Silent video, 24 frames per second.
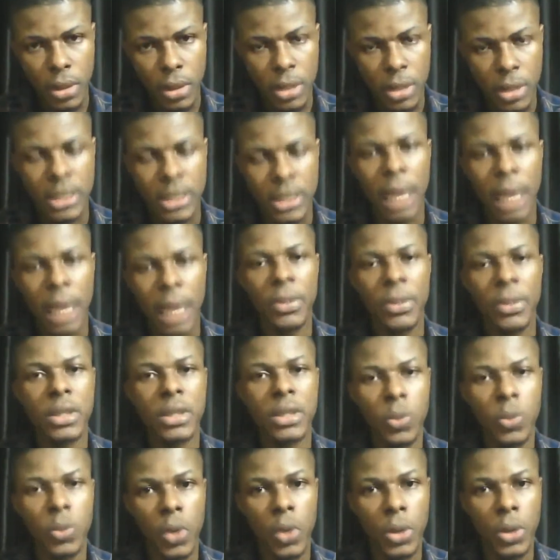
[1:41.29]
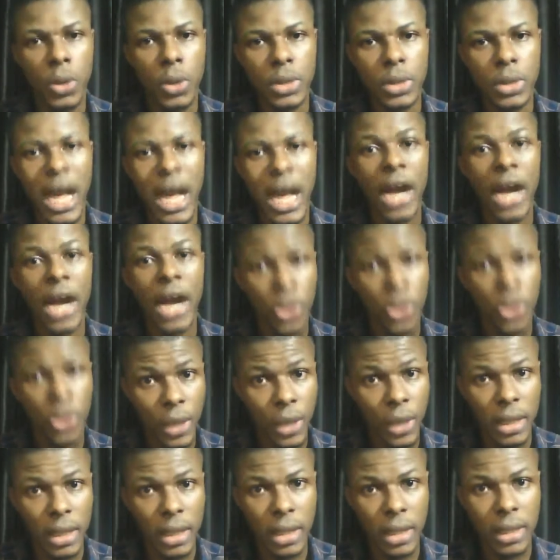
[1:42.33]
interpret the world
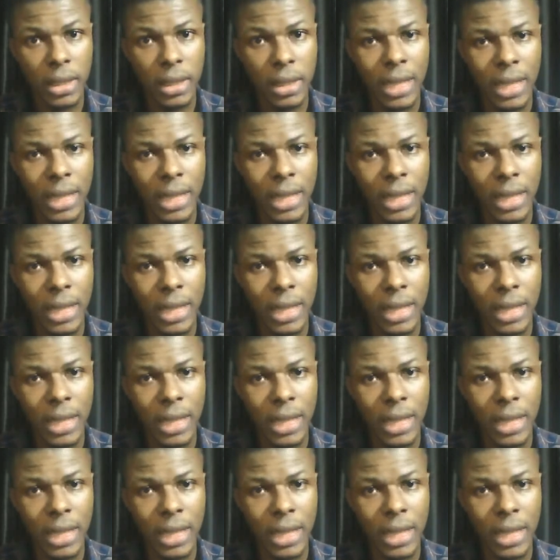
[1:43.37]
accurately,